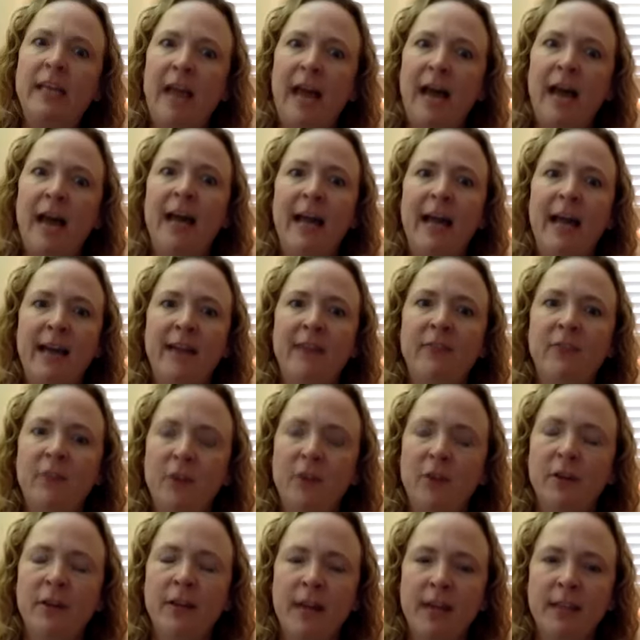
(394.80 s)
I hadn't
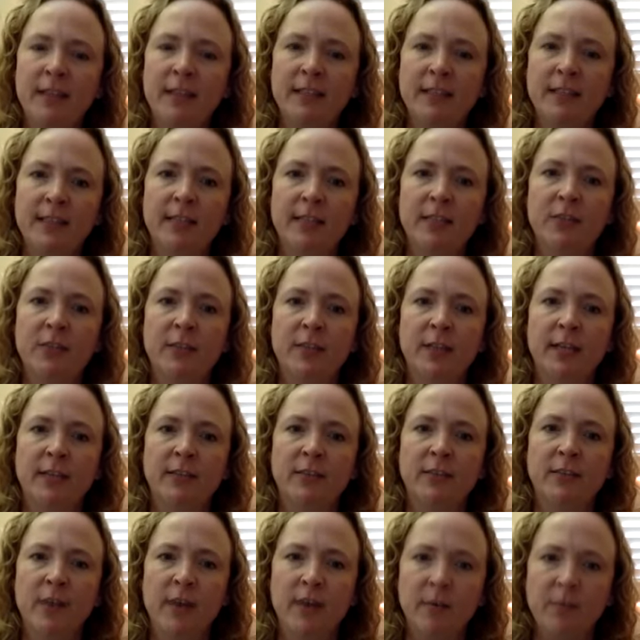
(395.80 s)
heard that distinction.
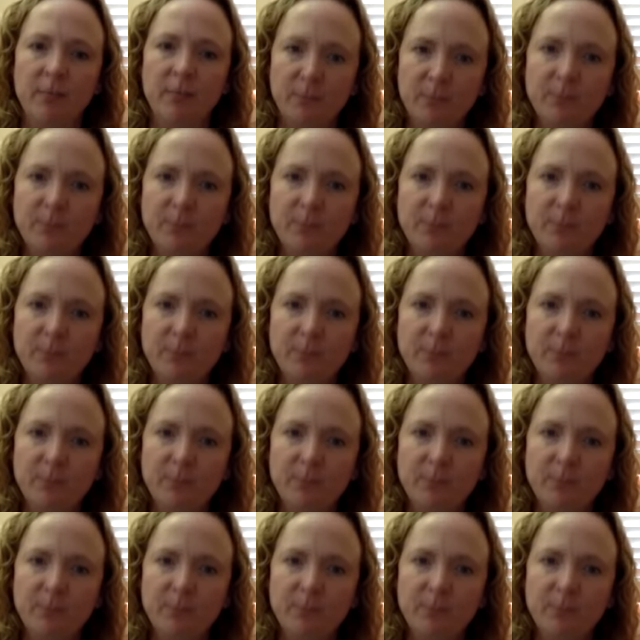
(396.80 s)
That's great.